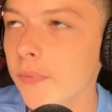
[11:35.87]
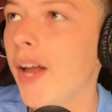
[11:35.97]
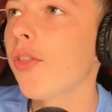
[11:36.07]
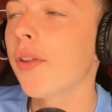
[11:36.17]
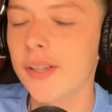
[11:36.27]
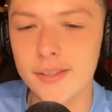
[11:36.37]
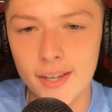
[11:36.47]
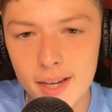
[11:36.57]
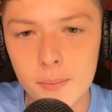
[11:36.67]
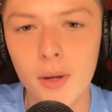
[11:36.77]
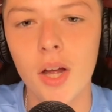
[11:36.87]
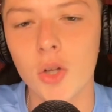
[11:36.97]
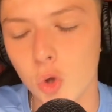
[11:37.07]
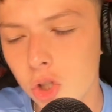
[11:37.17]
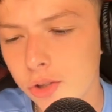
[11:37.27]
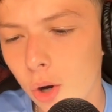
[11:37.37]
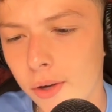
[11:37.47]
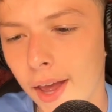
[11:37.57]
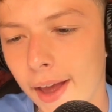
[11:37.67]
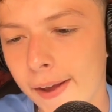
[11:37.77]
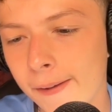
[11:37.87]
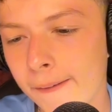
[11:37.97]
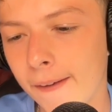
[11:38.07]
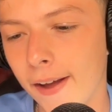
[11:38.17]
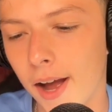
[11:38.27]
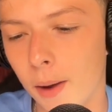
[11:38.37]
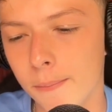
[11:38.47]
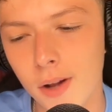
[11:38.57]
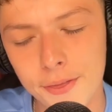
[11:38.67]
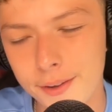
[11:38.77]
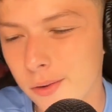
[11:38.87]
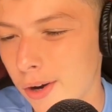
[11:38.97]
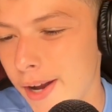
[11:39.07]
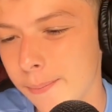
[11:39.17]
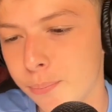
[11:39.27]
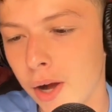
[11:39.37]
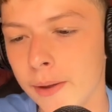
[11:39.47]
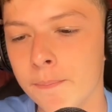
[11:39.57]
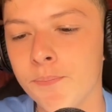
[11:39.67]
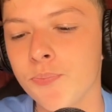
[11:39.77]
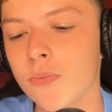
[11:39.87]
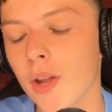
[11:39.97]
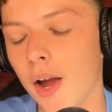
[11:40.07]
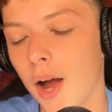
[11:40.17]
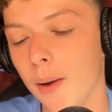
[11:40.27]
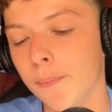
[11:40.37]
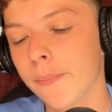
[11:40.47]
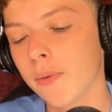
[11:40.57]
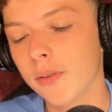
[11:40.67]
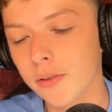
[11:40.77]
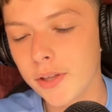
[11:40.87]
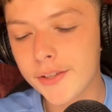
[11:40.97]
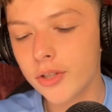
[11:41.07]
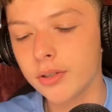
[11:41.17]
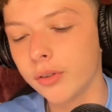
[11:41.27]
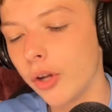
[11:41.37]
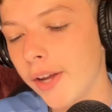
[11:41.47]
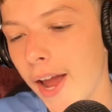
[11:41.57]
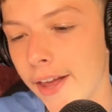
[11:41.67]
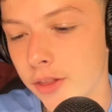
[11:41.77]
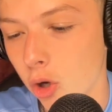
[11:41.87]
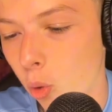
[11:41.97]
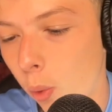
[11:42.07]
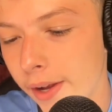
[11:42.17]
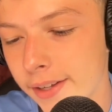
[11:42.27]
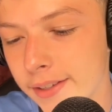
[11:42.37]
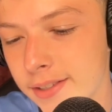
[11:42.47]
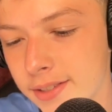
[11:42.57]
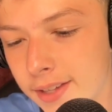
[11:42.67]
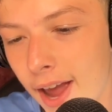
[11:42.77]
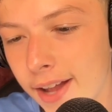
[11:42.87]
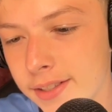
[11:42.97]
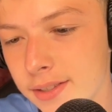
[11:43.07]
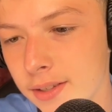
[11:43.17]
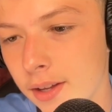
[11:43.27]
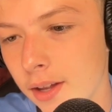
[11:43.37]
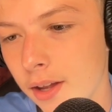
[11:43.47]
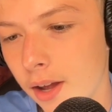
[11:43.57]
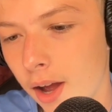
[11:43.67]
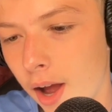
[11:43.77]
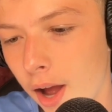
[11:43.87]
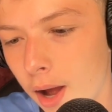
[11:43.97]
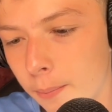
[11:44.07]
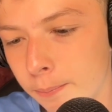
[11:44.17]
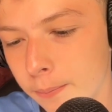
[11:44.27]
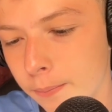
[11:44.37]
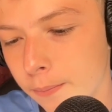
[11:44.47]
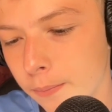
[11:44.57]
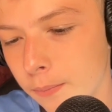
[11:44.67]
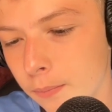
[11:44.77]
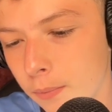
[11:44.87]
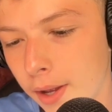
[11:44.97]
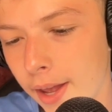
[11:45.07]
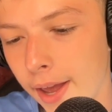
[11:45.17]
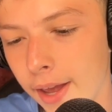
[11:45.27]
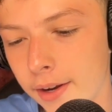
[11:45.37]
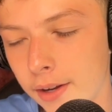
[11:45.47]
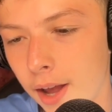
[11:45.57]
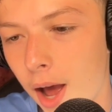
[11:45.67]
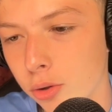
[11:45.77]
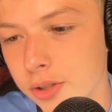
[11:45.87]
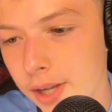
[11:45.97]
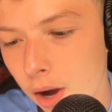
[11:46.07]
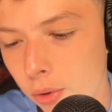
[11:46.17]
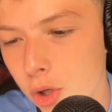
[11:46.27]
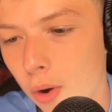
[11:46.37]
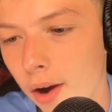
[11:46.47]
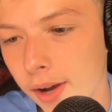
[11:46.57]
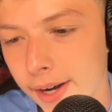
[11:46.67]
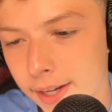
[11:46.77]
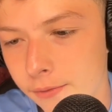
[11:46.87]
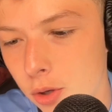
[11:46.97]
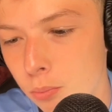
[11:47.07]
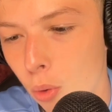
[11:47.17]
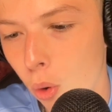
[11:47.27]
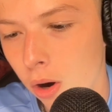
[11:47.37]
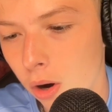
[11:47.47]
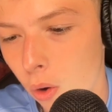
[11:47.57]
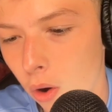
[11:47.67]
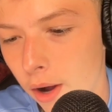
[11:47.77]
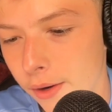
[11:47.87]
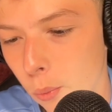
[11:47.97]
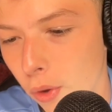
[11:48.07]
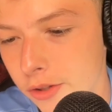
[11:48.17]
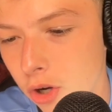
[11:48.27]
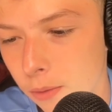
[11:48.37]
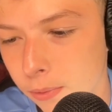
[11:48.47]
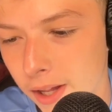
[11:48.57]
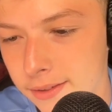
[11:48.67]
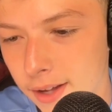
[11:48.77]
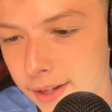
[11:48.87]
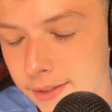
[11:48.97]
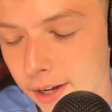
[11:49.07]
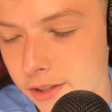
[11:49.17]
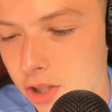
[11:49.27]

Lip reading: I thought the team looked okay. Nothing great, but let's just look at the quick stats, and I'll kind of give you more on what took place last night.